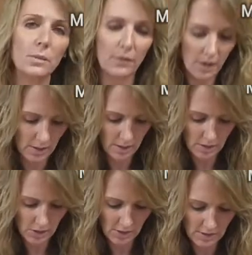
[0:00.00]
so we've got,
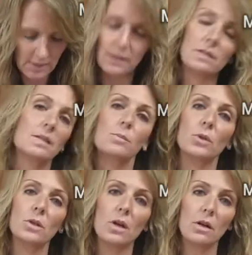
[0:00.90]
as you can see in this
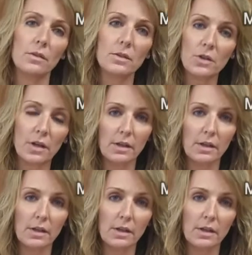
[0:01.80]
bowl, all the dry